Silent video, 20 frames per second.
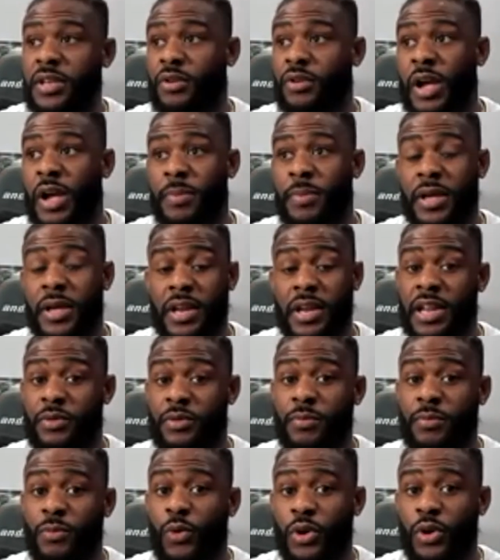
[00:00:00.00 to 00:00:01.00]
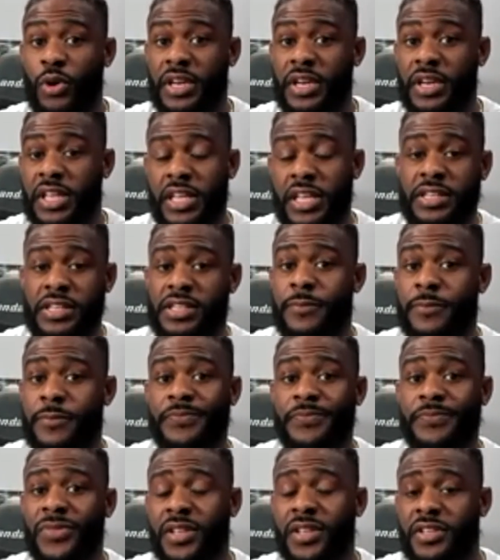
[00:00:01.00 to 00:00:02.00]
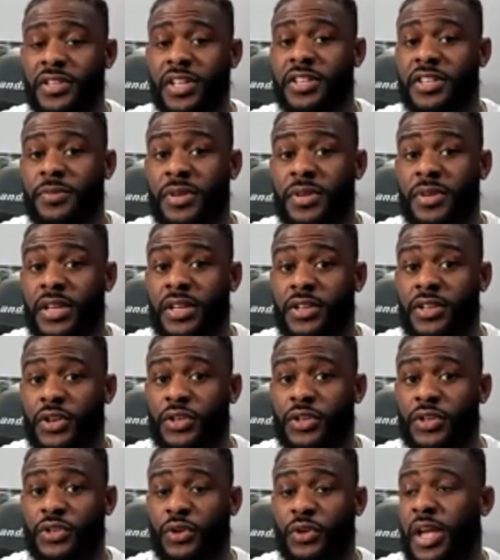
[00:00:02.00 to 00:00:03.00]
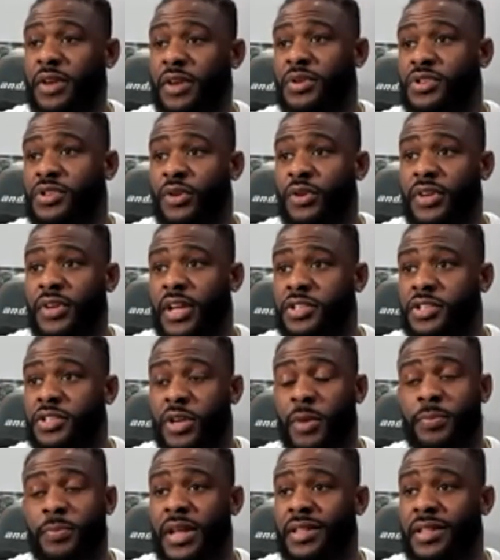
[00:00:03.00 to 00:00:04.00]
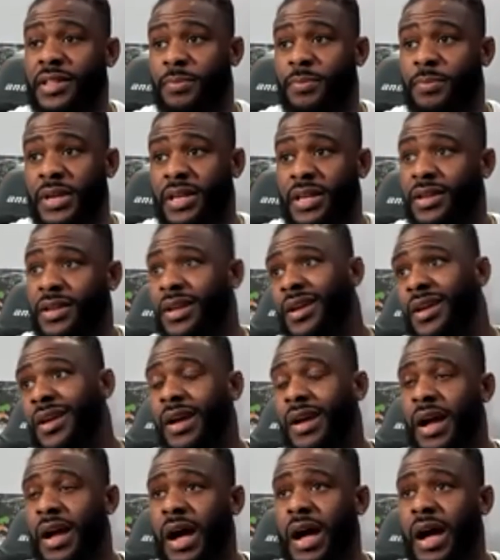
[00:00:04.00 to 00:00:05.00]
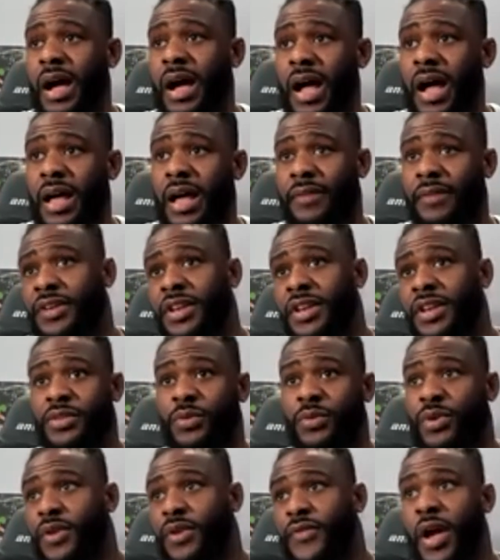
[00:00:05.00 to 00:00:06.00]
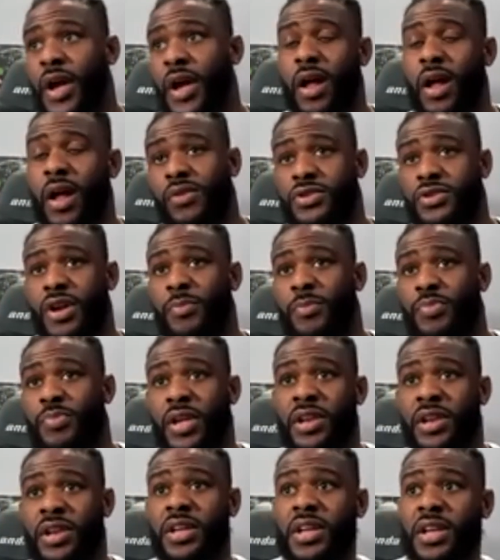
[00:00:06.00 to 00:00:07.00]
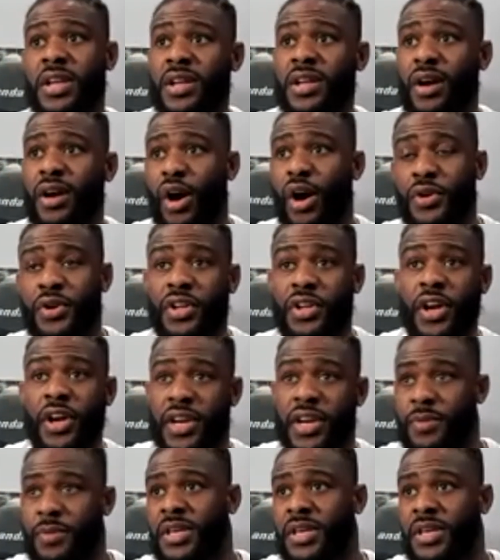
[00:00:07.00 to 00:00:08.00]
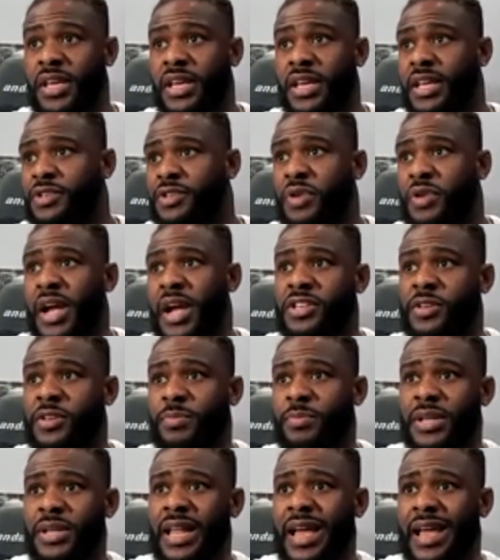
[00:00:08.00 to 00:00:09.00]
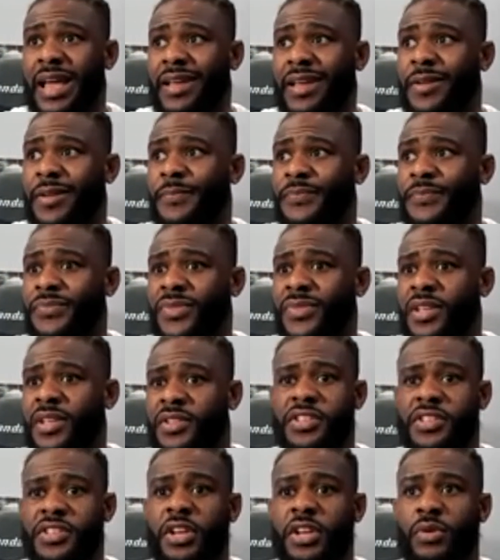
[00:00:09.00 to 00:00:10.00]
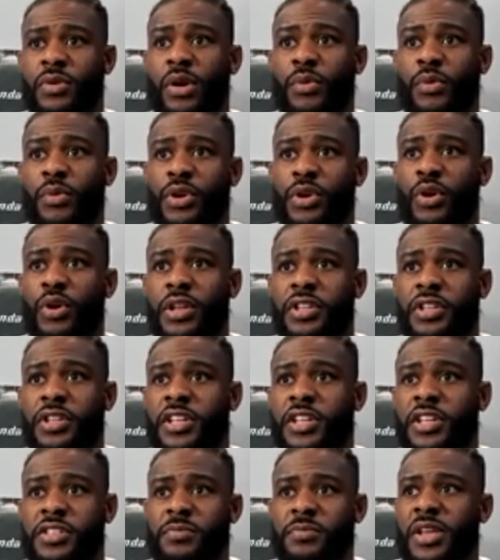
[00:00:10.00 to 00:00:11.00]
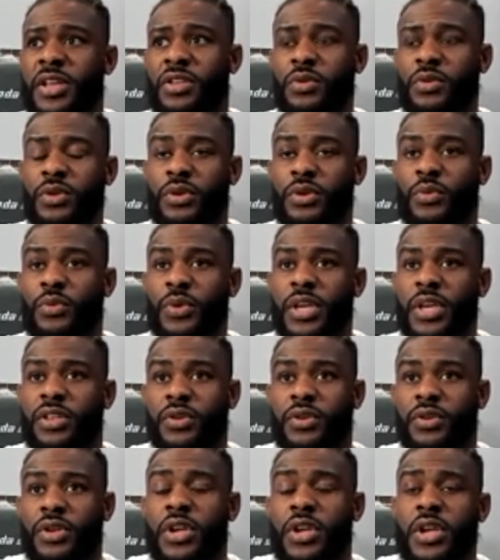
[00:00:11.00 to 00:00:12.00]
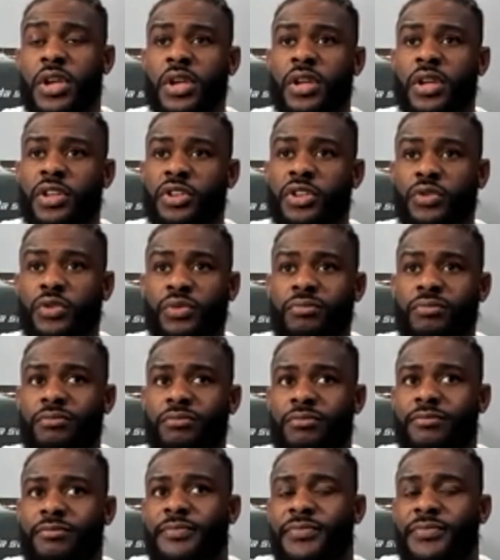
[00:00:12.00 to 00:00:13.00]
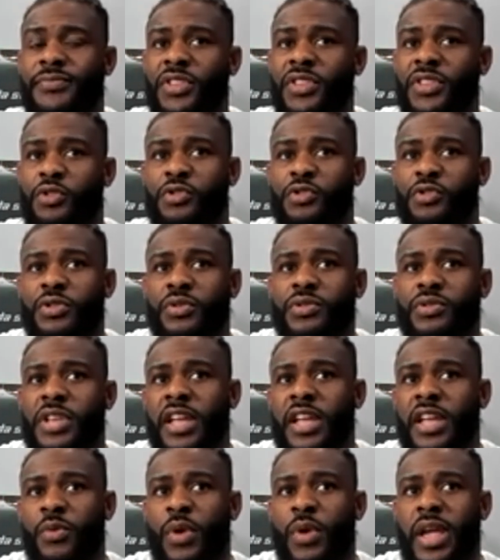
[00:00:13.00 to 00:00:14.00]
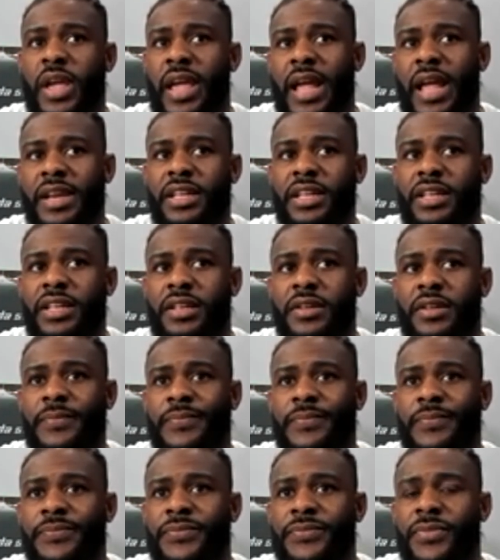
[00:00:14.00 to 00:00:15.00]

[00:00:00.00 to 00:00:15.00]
beating the crap out of Henry more than he's did to me. You know, so Henry's over here jumping at the bit, ah, if he doesn't want to fight, I'll jump in, undercutting me and trying to be like this hero when all it does is make you look weak. You you you you take away any